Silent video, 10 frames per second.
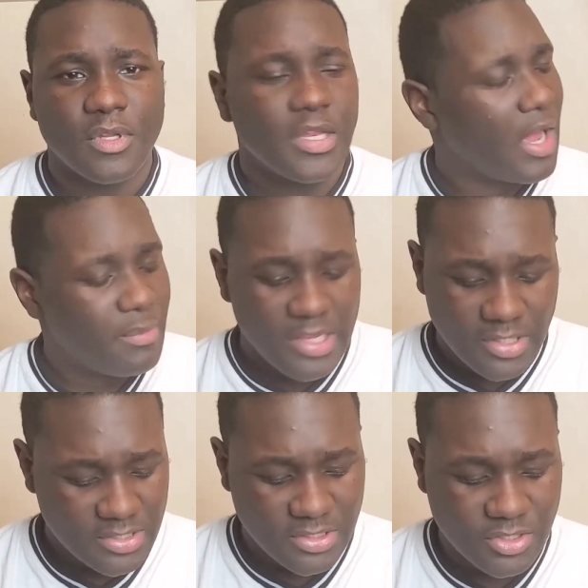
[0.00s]
I mean,
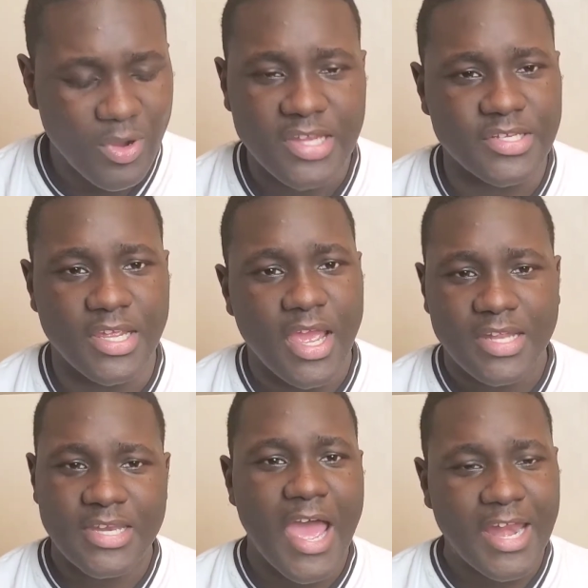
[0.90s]
this is crazy.
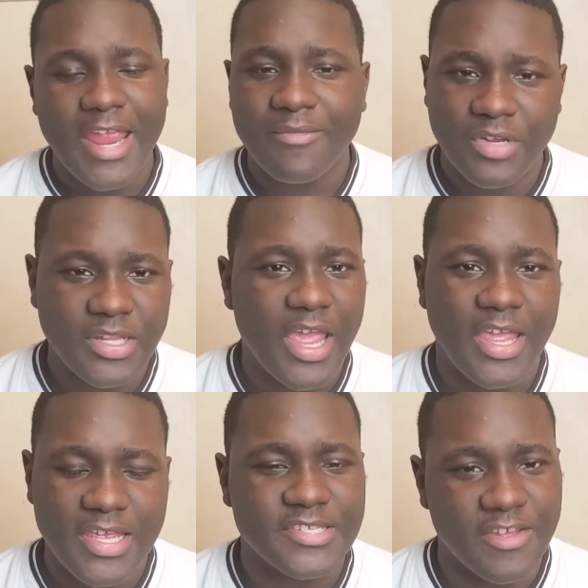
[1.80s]
Not
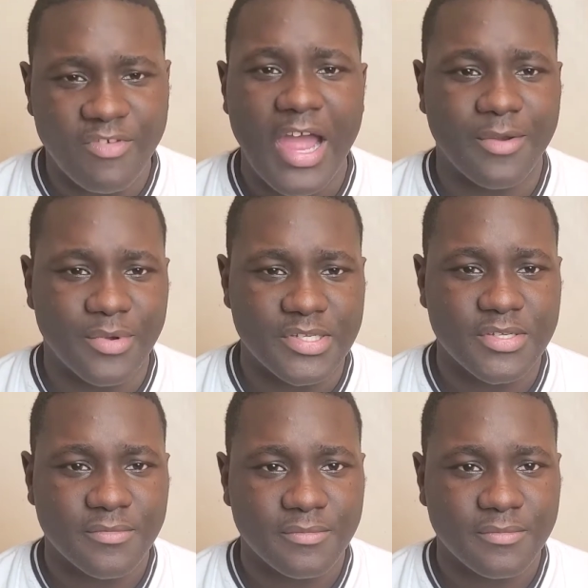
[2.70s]
everything is the virus.